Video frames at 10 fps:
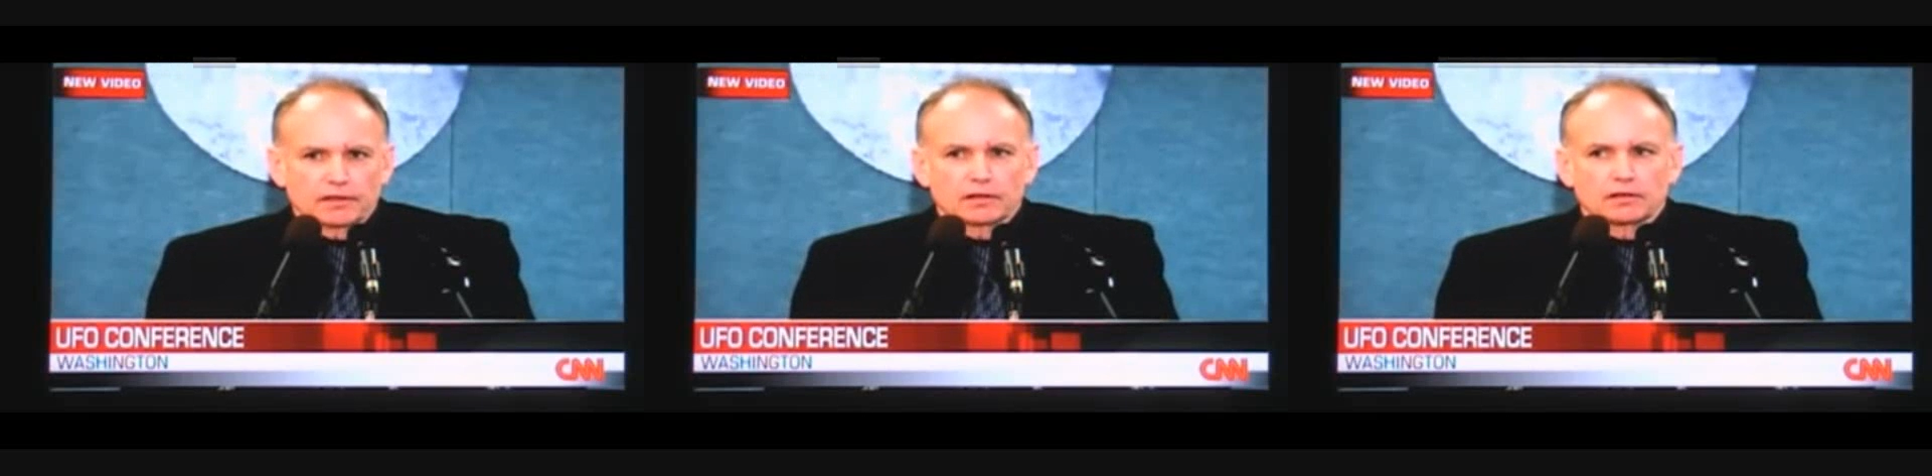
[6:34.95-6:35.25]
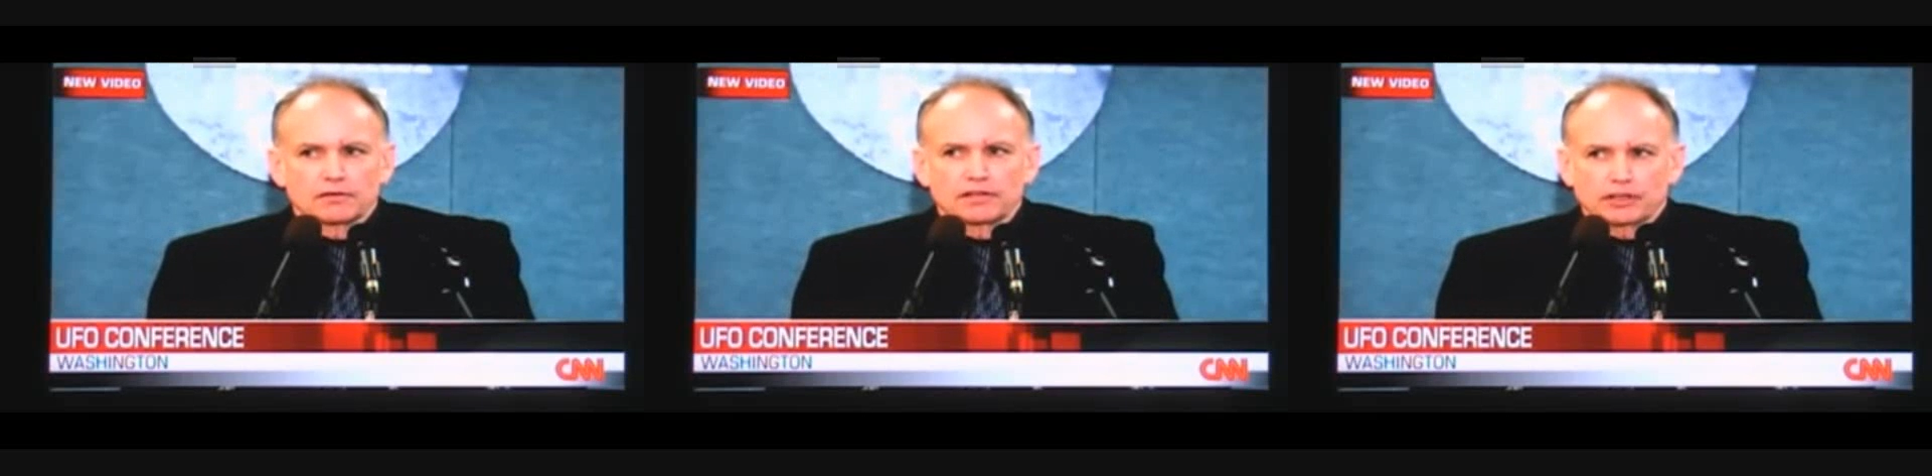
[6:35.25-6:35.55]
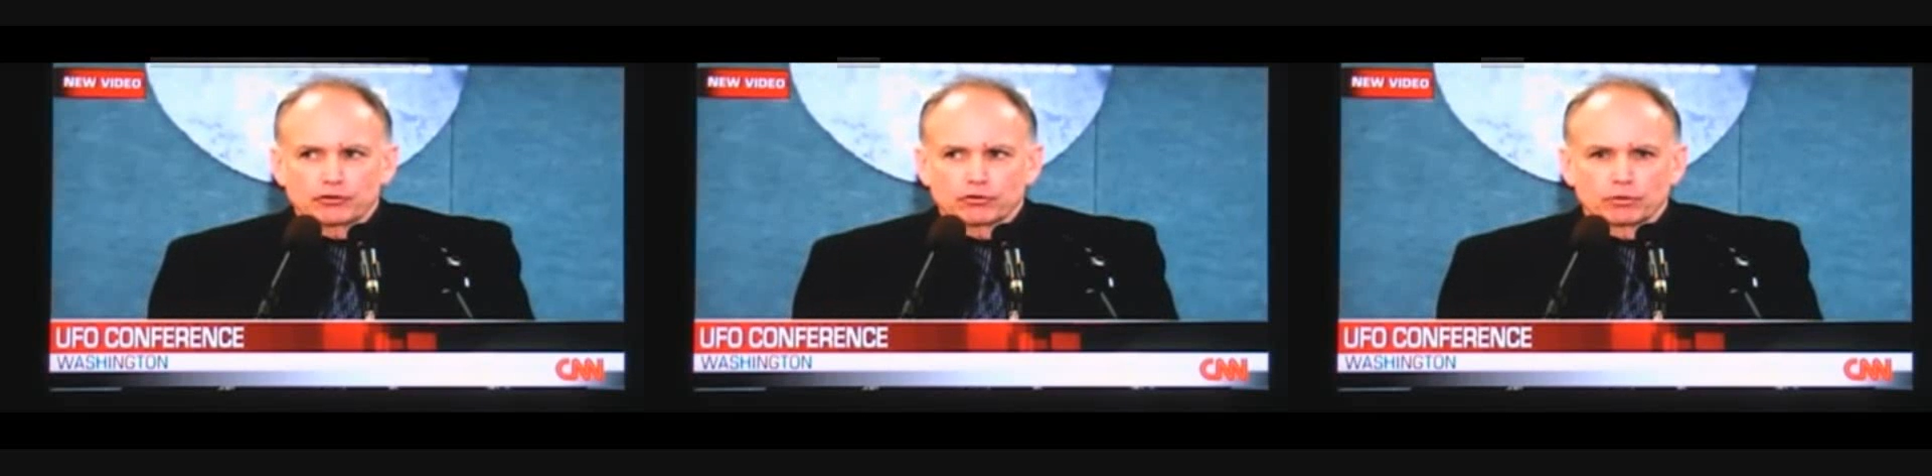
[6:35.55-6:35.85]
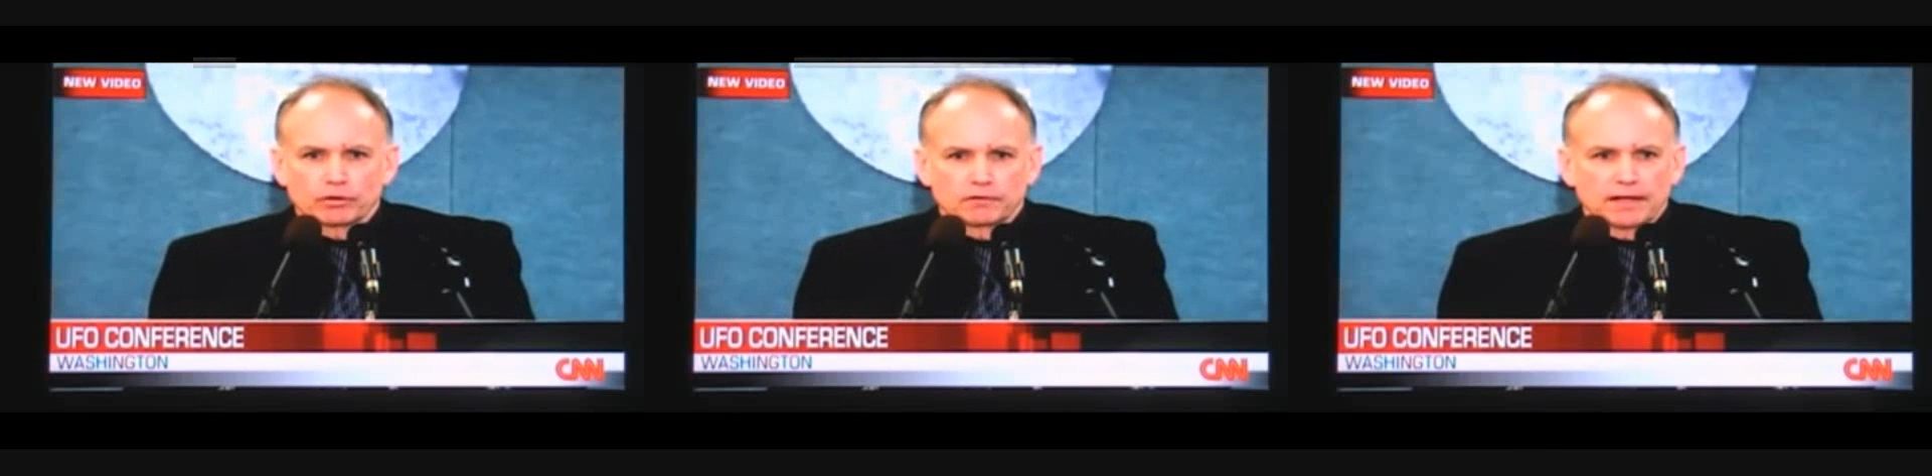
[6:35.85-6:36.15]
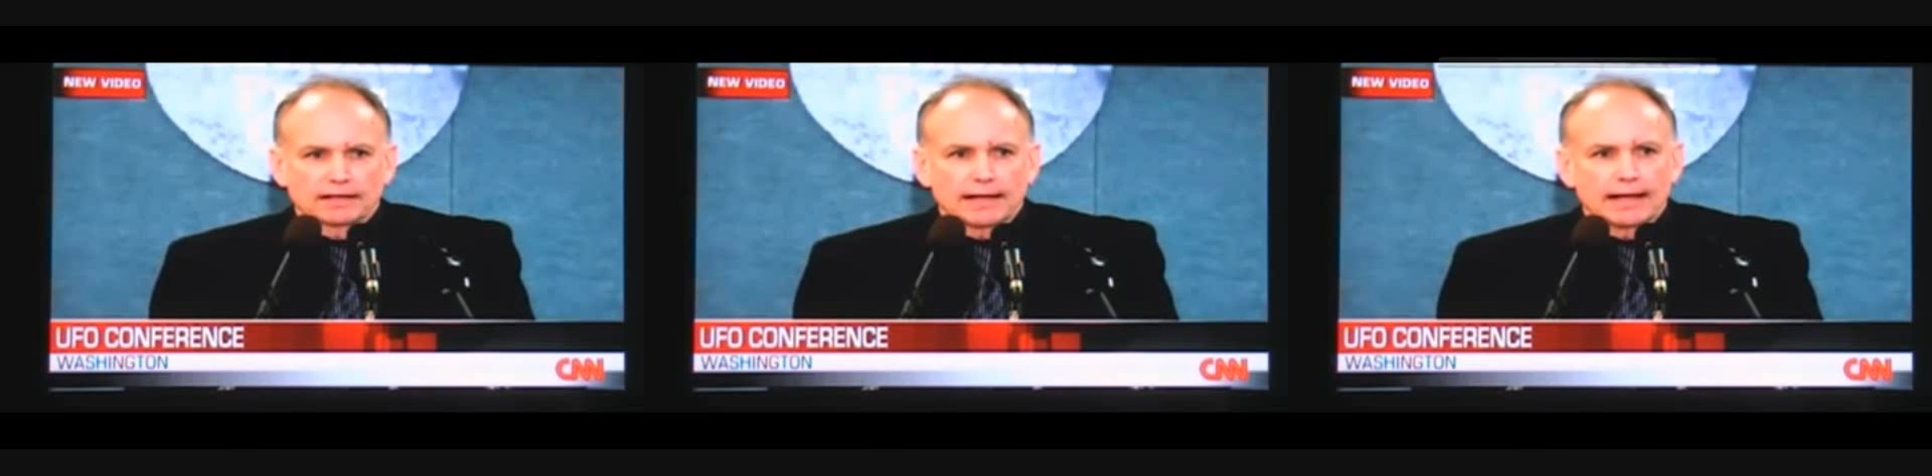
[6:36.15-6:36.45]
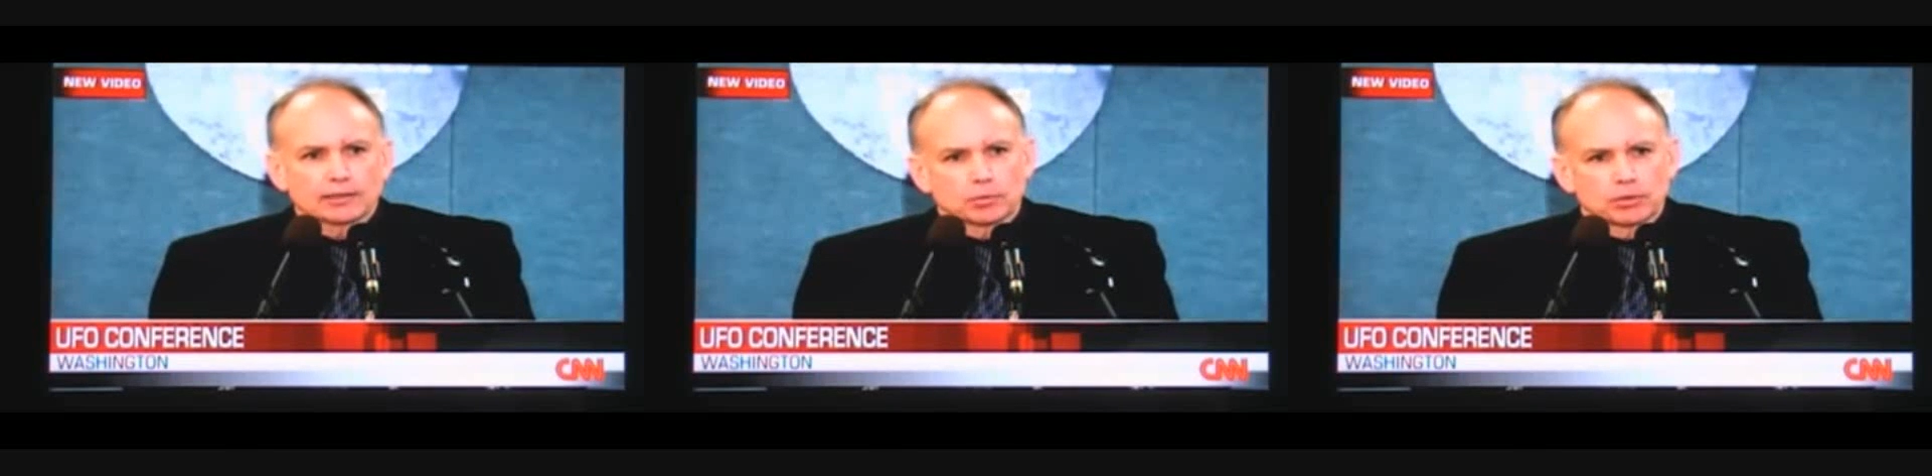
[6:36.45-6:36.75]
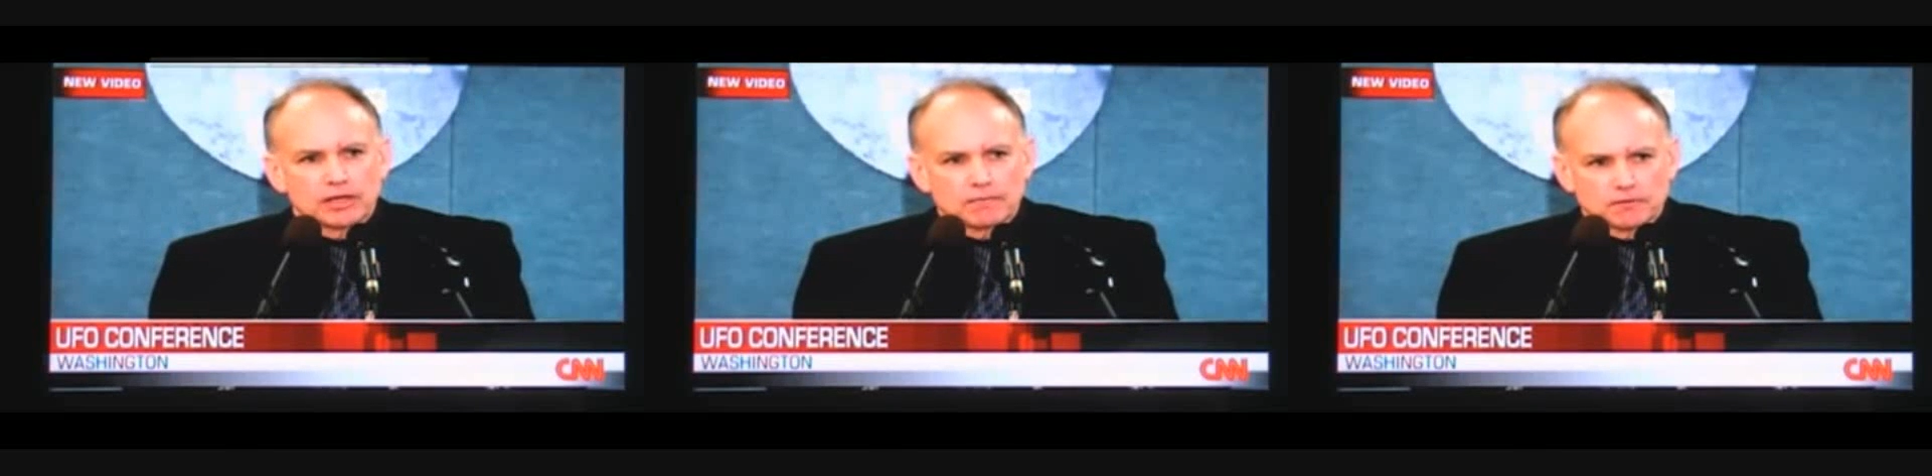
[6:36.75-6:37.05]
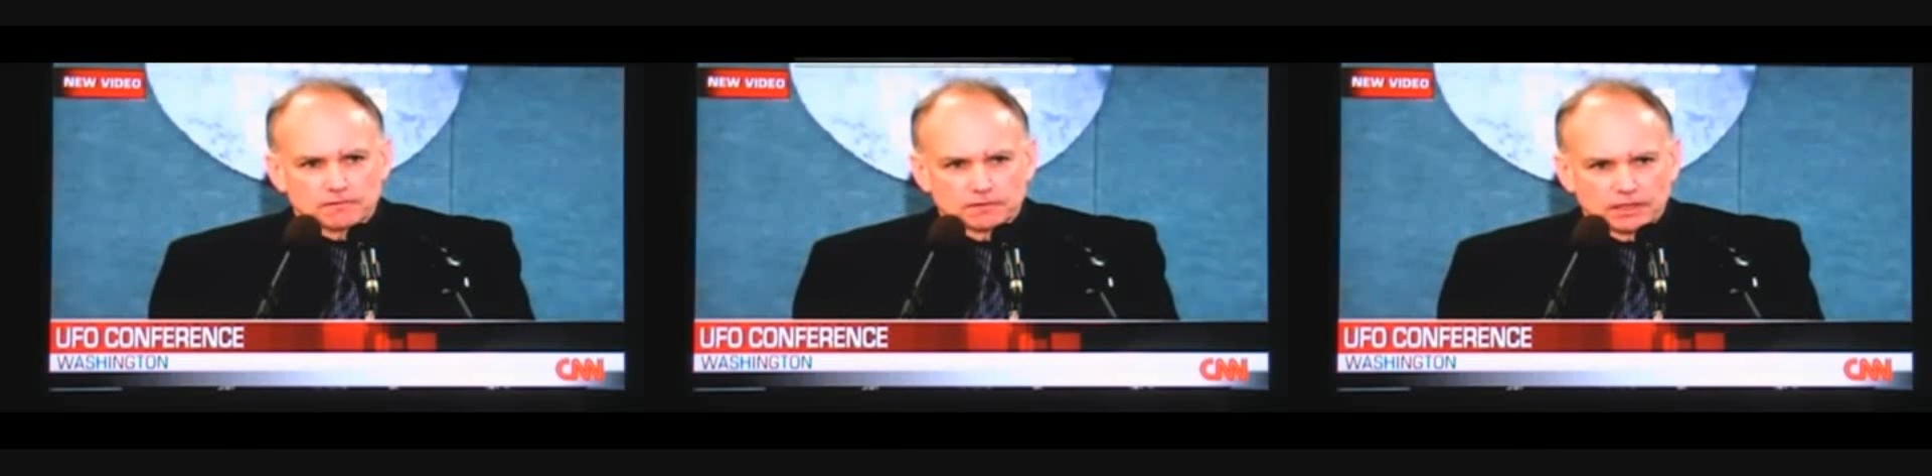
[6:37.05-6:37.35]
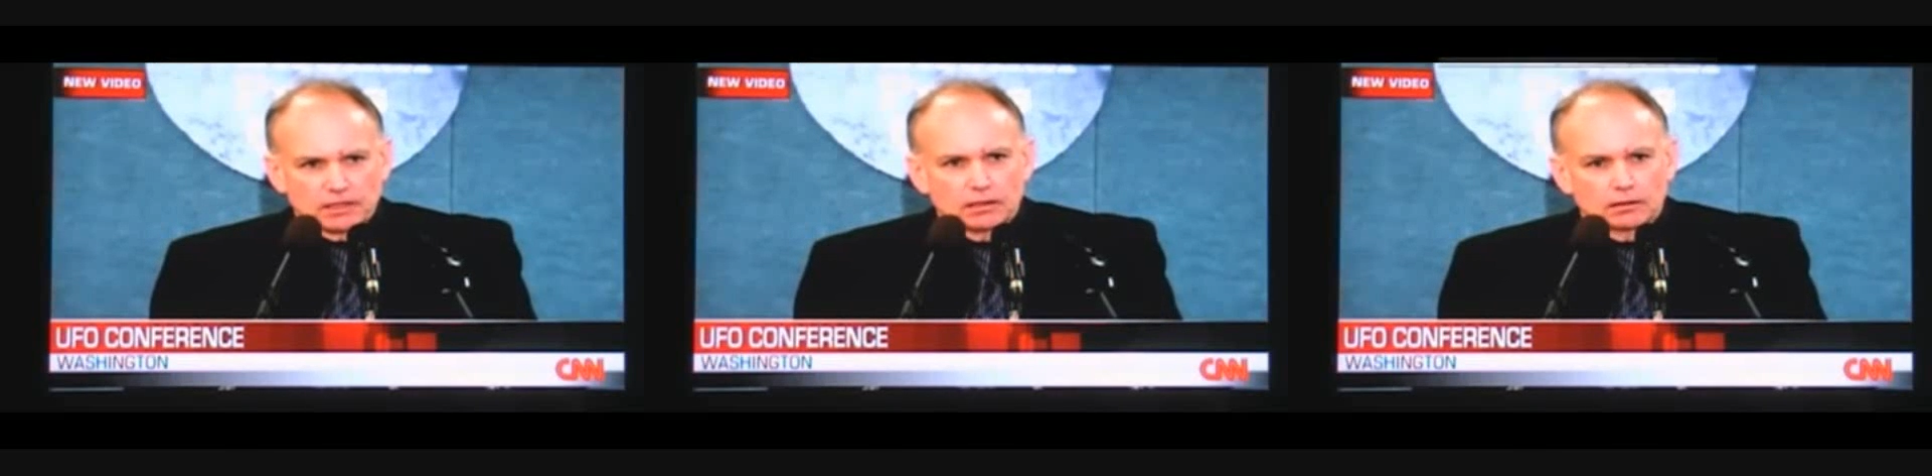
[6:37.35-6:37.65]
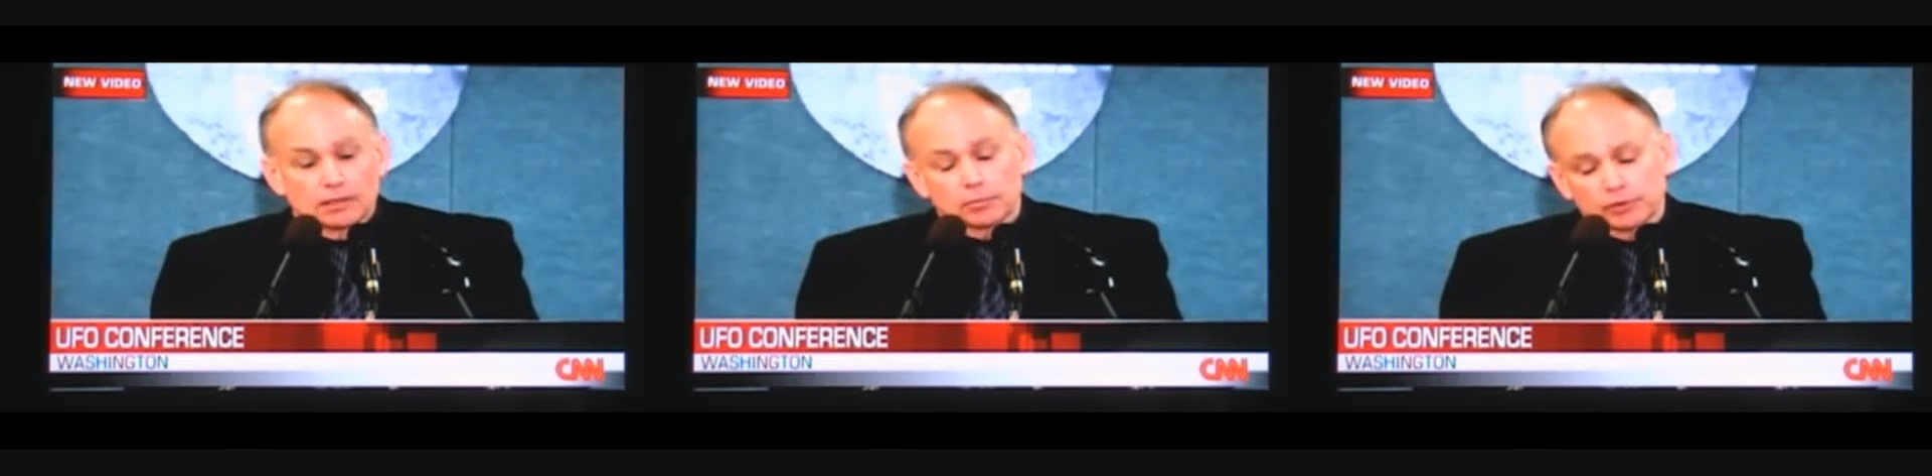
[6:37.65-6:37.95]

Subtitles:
that another nation will in fact act proactively